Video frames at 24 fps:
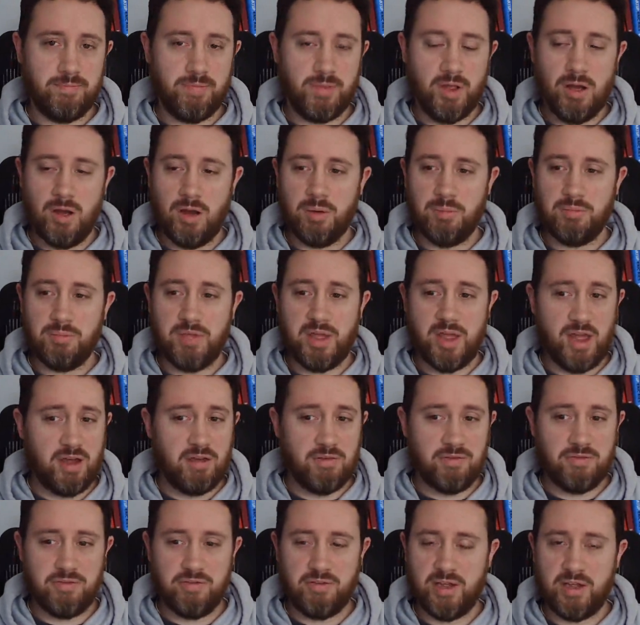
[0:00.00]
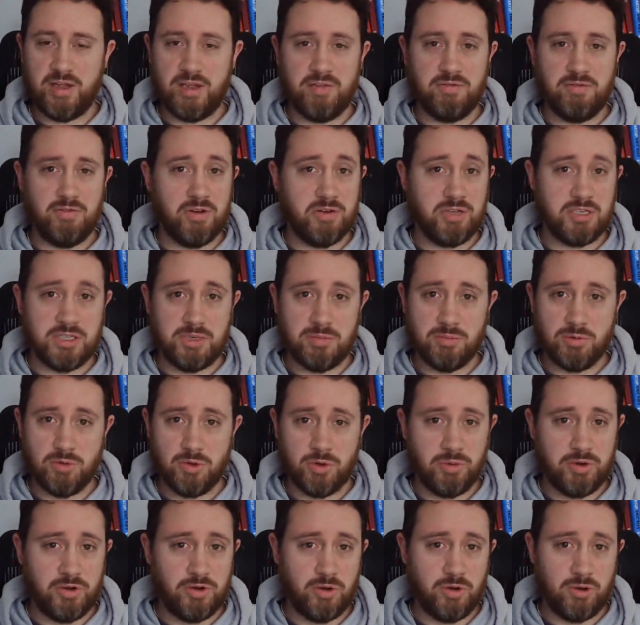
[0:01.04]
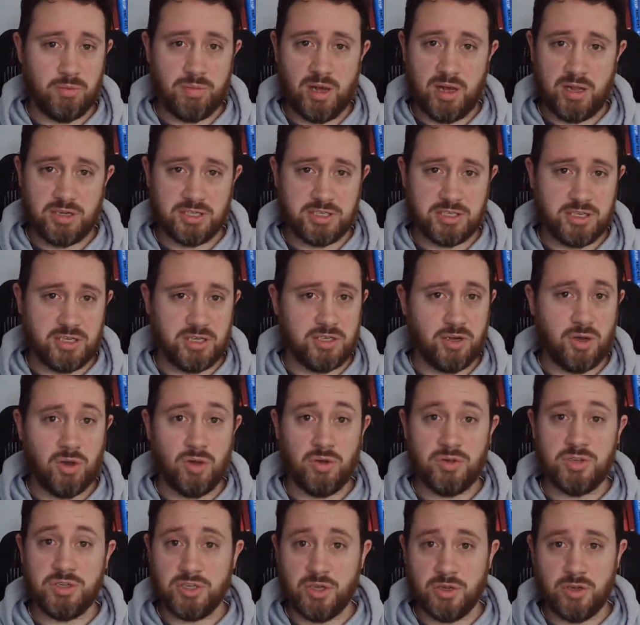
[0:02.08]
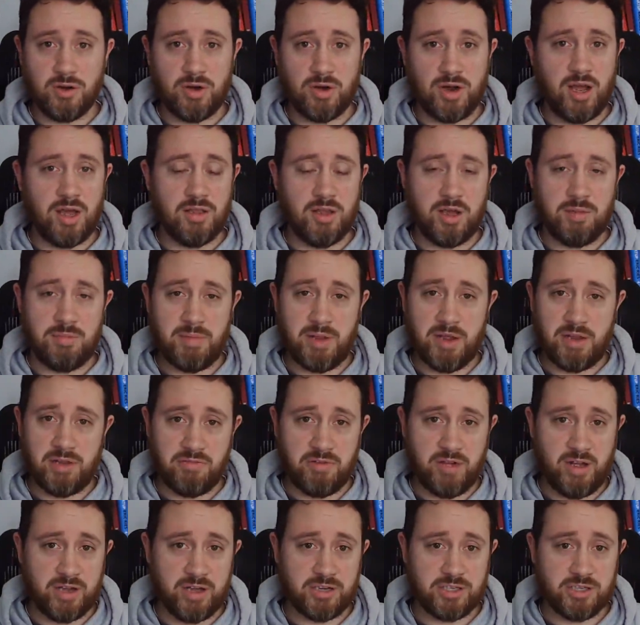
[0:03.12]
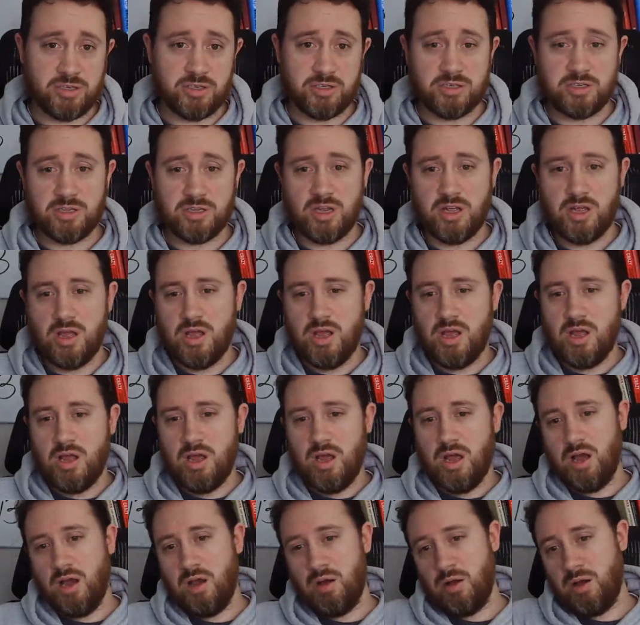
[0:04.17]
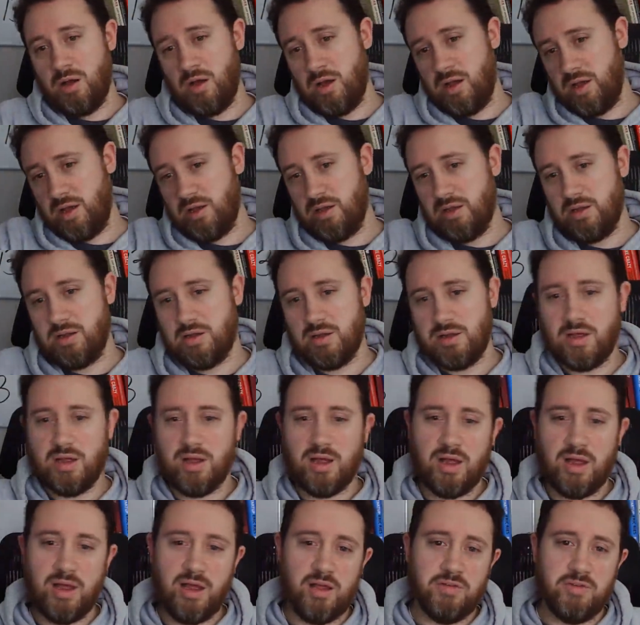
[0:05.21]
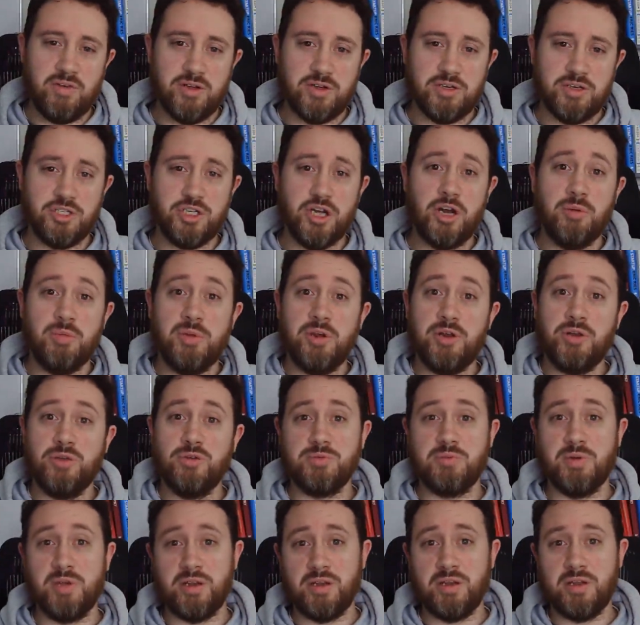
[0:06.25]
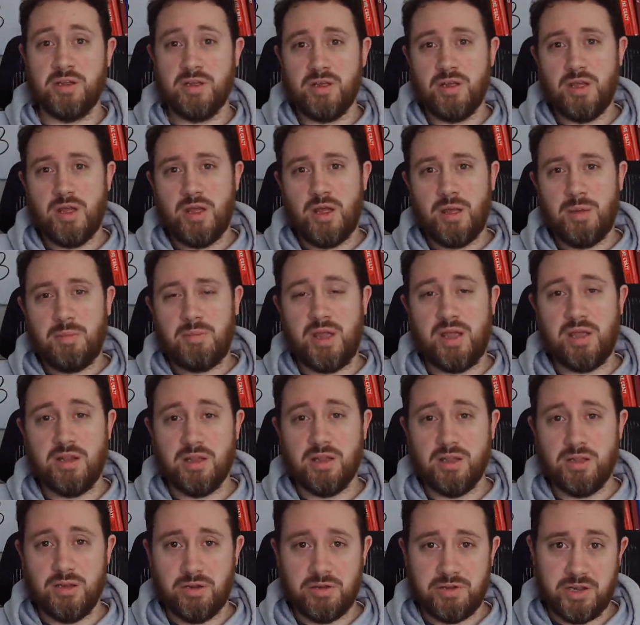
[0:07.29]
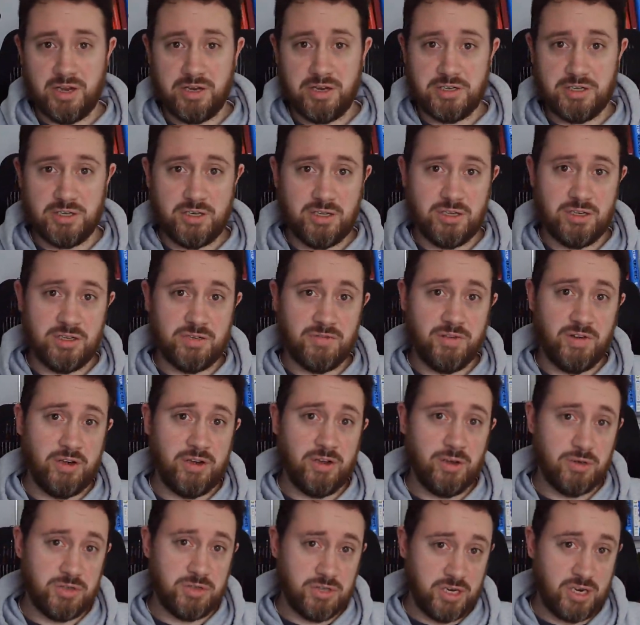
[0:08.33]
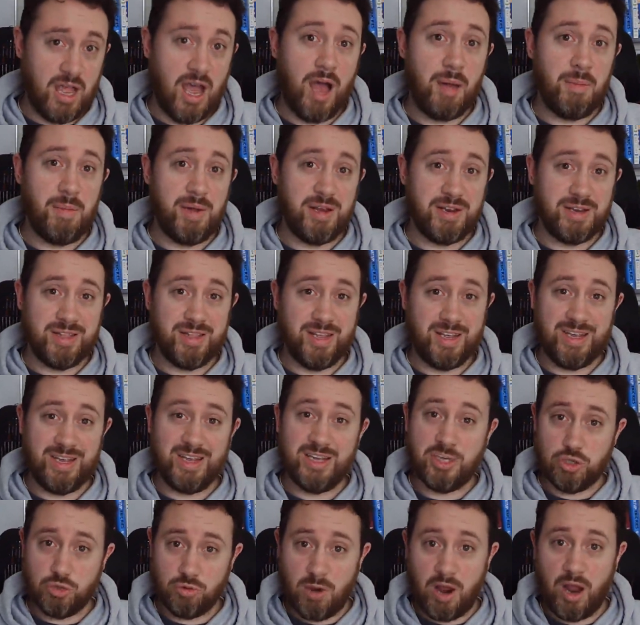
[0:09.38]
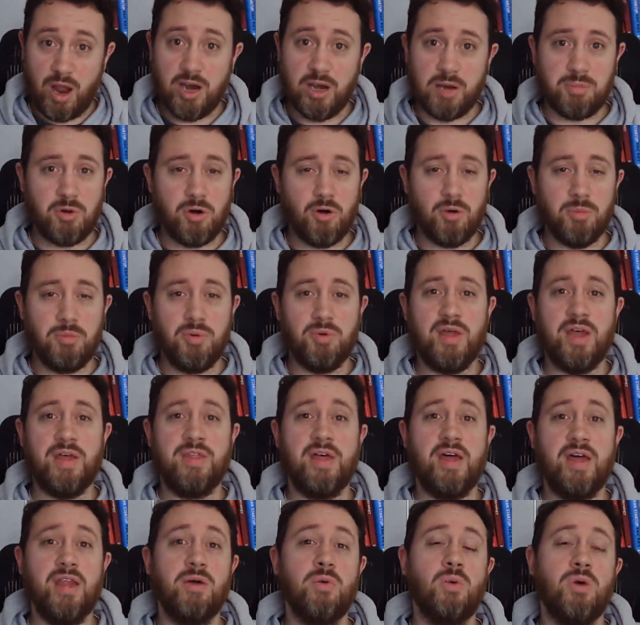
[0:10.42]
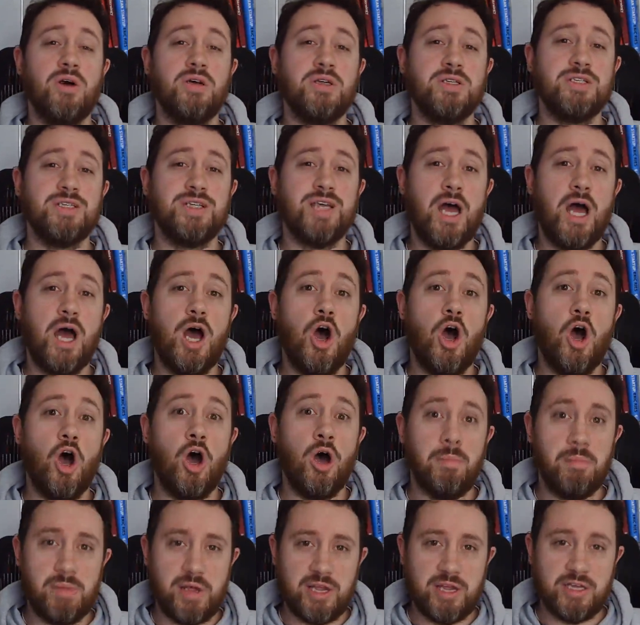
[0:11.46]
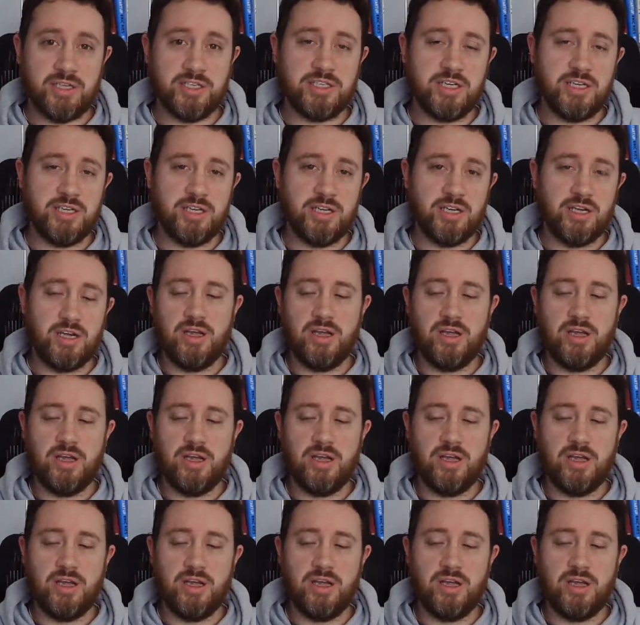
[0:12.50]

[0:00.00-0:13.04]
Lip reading: They have a very similar return policy to all these other online manufacturers. I have a gentleman who's been paying a little attention to these videos and commented that he tried a purple and that it was amazing.